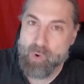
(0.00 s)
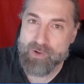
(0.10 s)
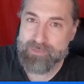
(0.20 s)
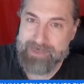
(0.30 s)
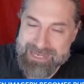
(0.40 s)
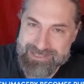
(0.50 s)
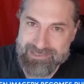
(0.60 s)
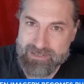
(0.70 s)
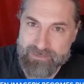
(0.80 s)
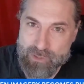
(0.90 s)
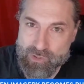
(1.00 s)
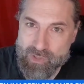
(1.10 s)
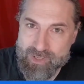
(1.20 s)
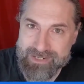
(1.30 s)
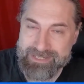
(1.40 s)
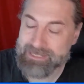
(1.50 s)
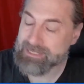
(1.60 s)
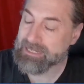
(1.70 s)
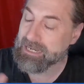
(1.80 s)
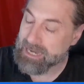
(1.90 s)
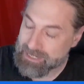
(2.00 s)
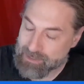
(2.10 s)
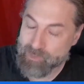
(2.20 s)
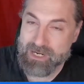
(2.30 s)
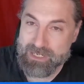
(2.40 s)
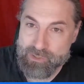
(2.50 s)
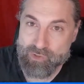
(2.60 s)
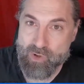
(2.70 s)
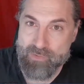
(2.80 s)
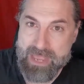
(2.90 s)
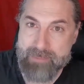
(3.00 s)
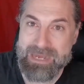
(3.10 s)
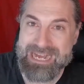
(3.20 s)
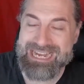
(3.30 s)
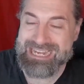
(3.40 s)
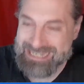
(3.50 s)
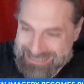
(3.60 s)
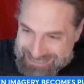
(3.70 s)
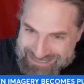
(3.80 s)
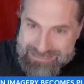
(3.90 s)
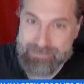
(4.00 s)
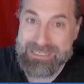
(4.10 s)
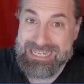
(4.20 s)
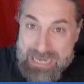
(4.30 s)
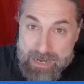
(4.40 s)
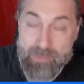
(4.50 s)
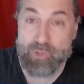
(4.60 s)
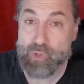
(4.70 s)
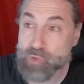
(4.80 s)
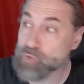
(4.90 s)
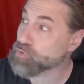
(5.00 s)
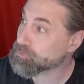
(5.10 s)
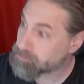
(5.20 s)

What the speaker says: off the pacing of your story, and you want to control that by being able to